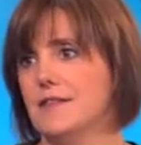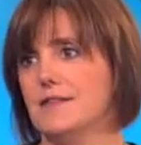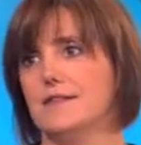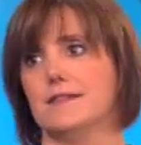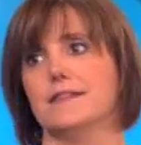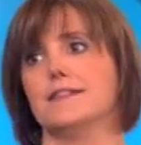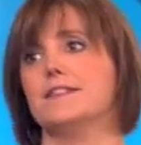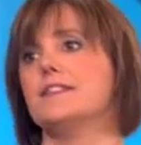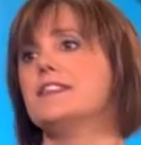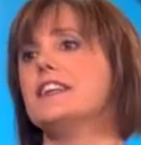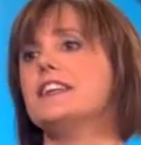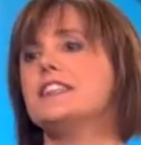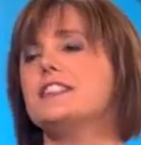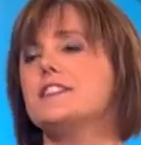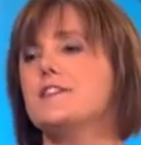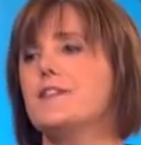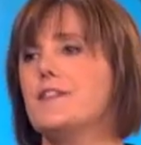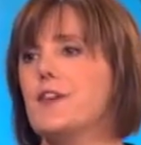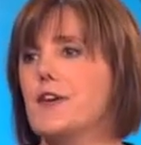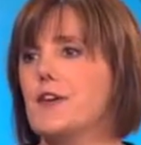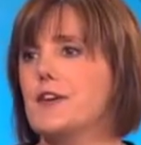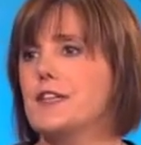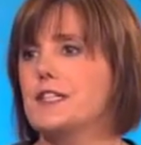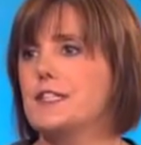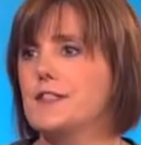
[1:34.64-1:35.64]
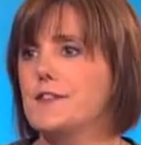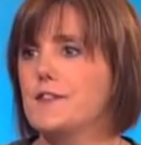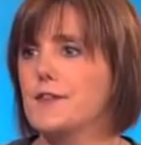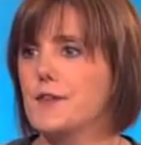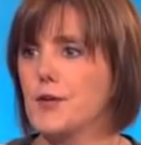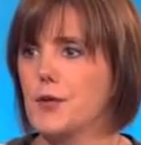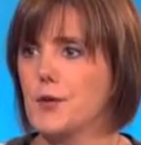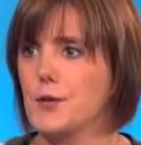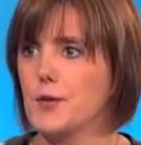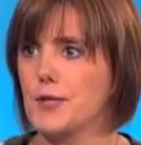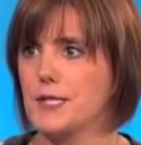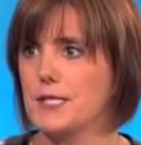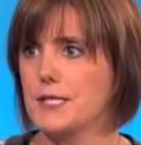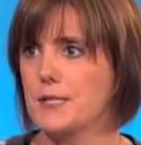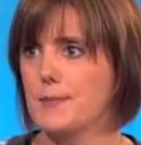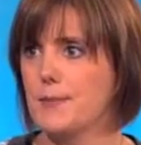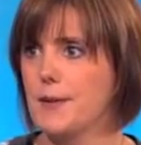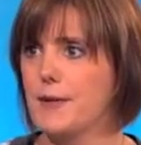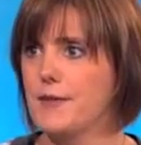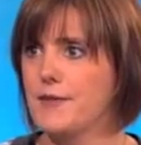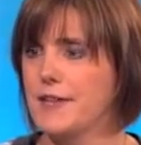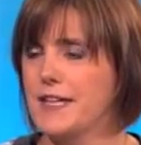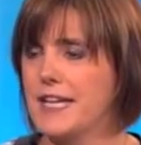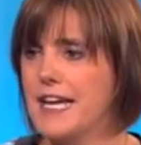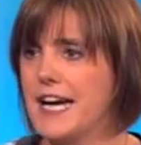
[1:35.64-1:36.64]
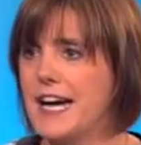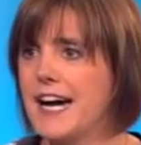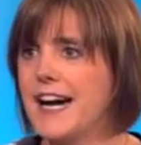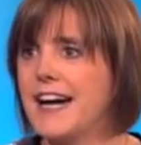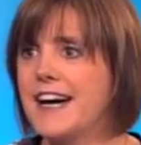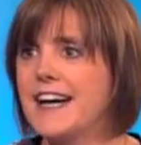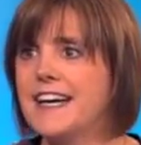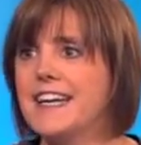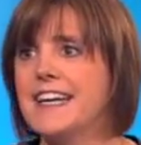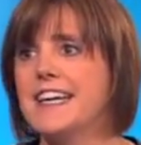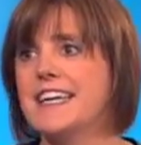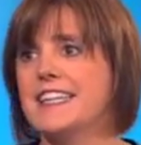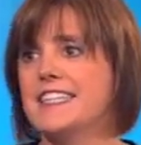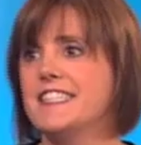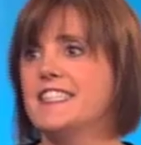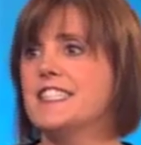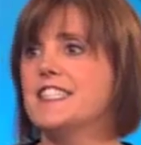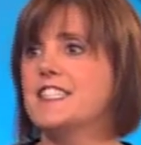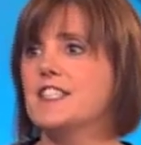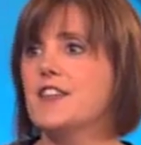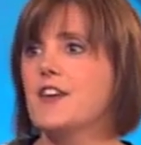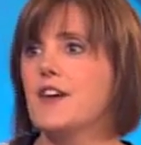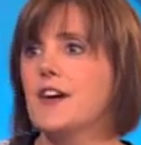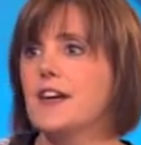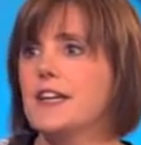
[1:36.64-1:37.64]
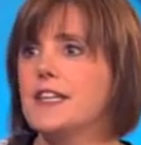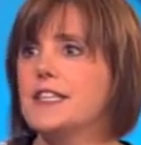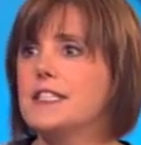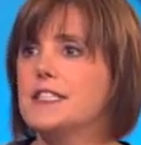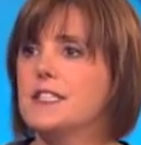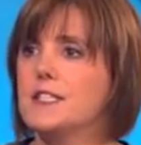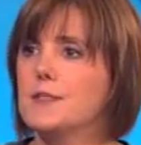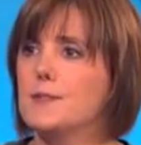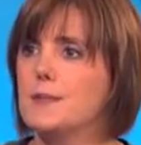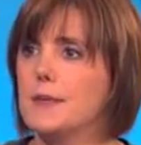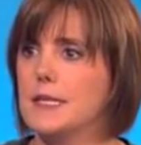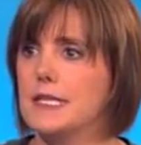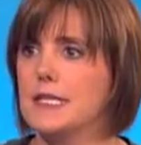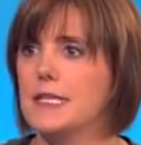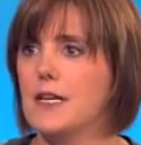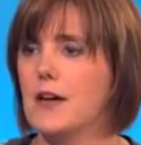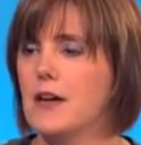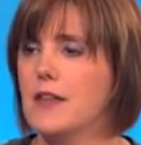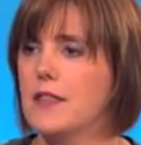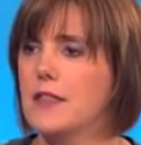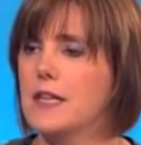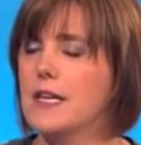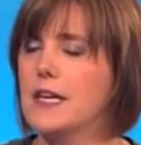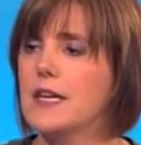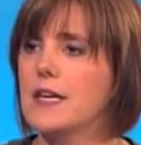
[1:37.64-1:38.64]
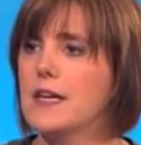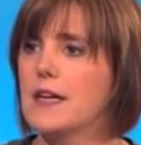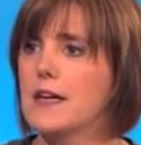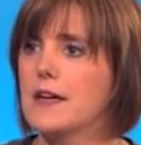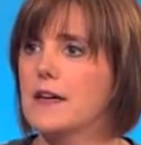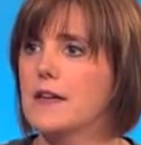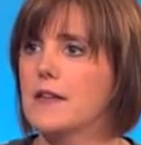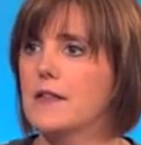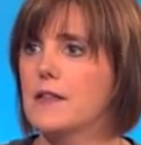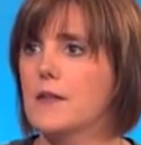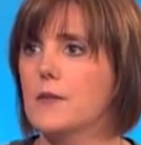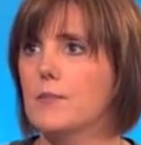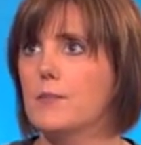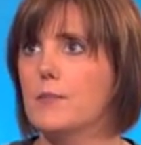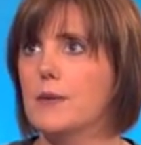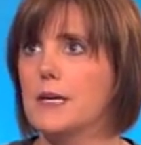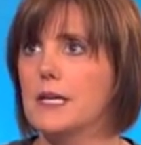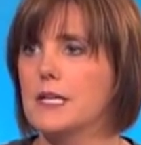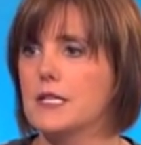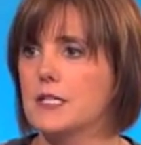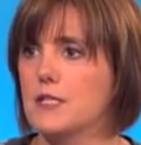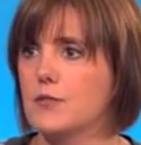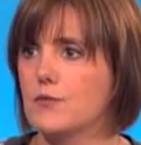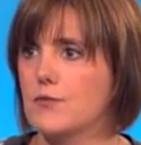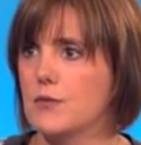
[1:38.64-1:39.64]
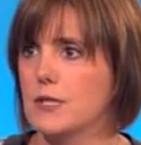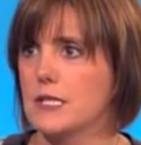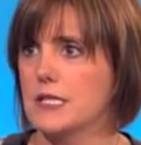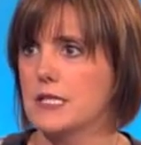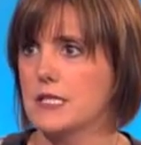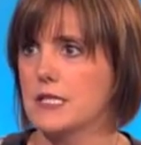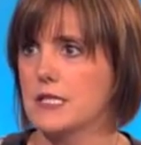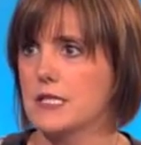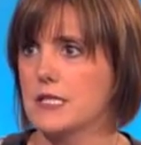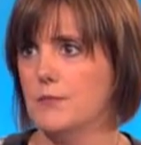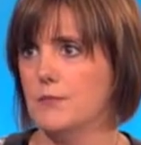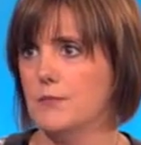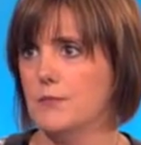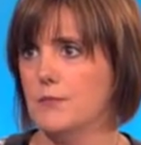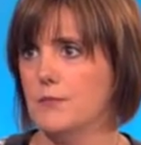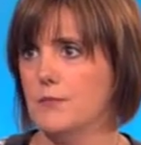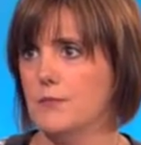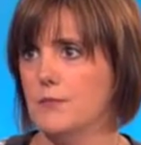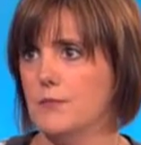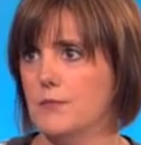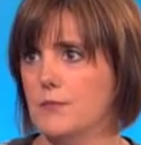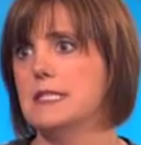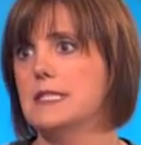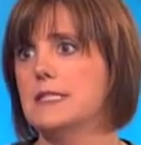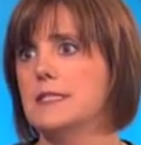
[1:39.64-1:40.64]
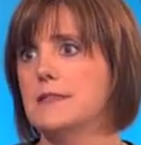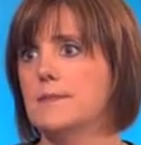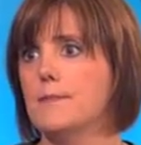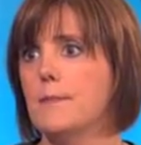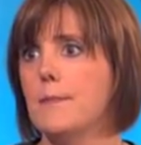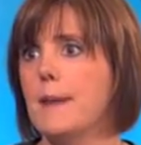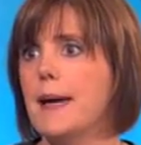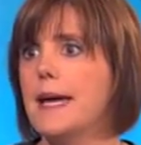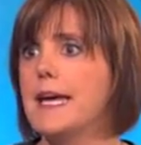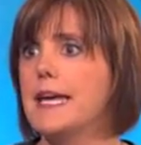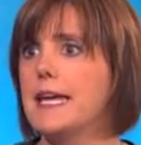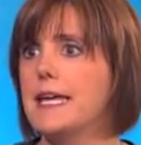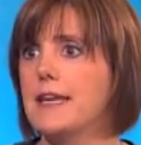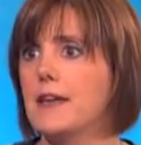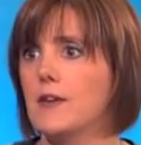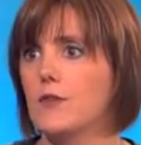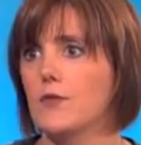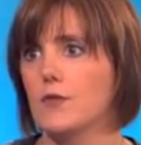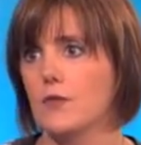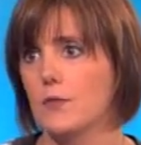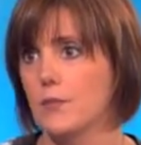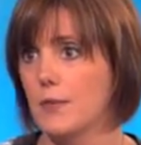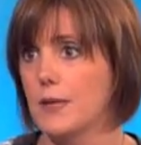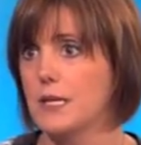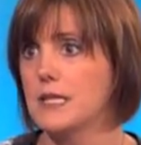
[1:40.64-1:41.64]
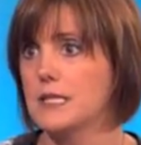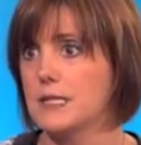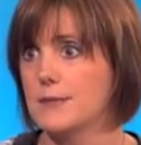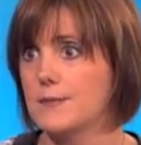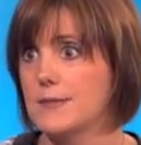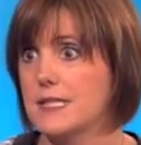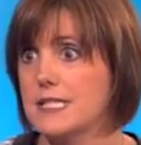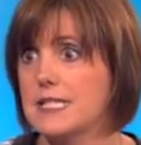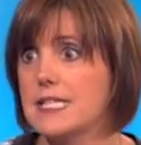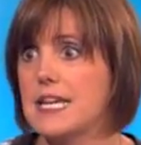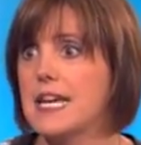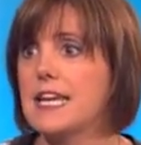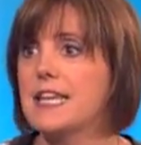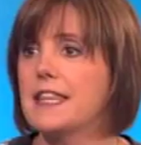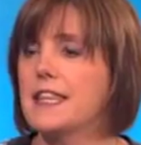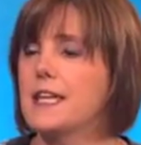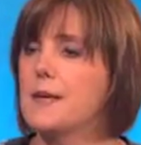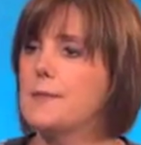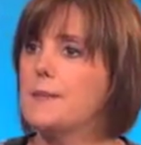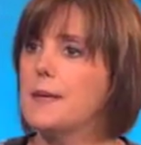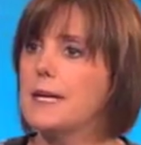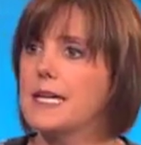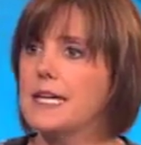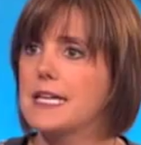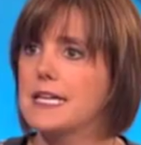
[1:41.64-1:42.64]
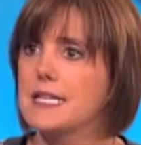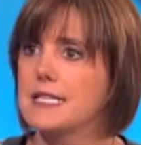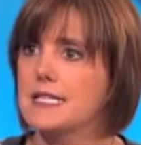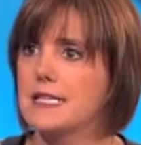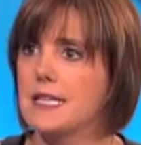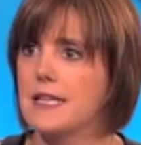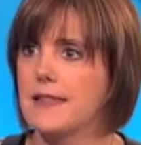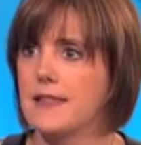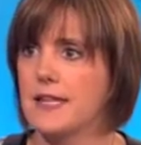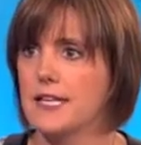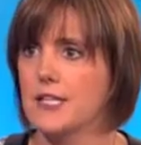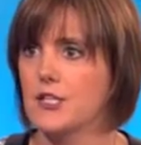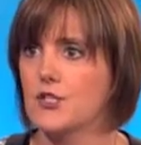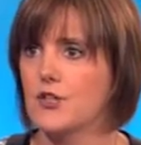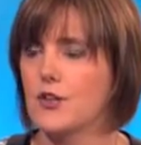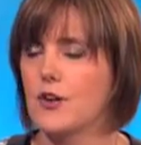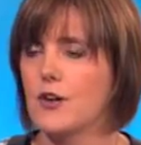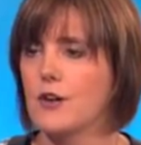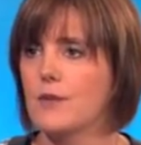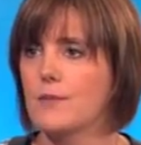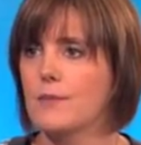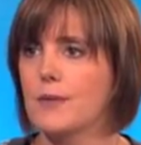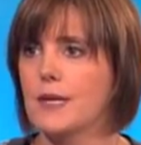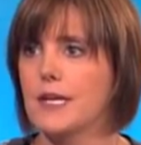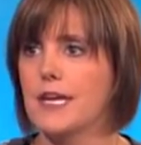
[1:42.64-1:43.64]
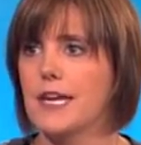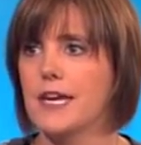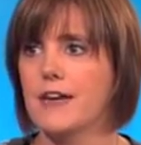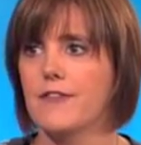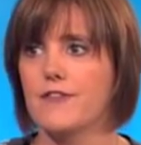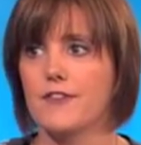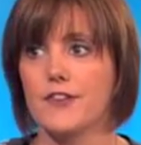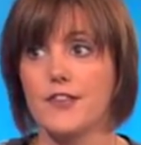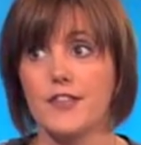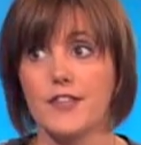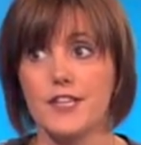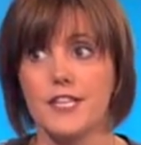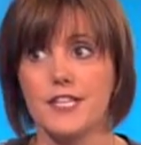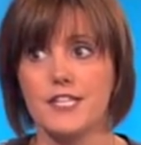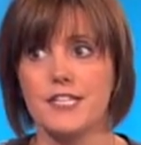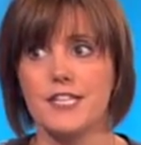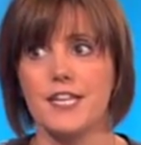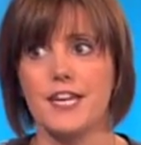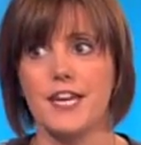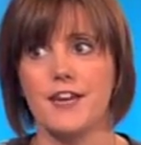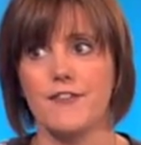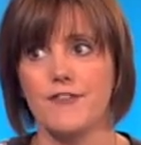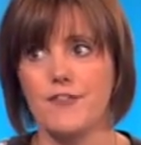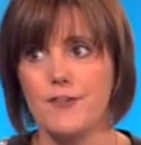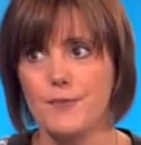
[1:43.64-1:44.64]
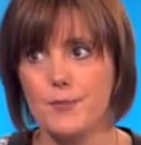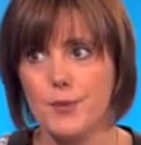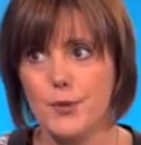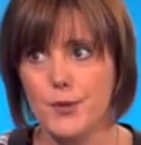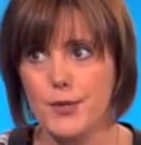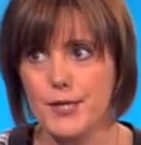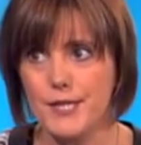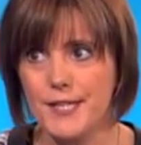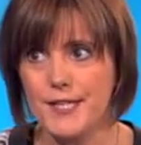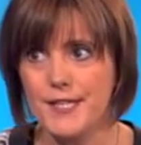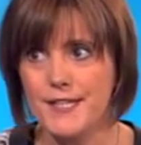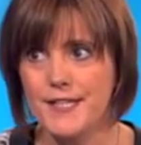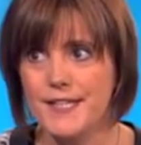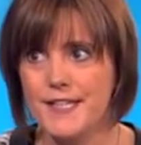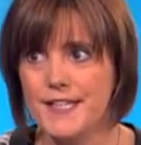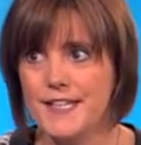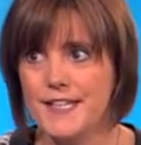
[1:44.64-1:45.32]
Oh, that's very difficult. It's a bit of an art and a science, but I think the biggest risk that businesses make, or the biggest mistake they make, is that they try and be everything to everybody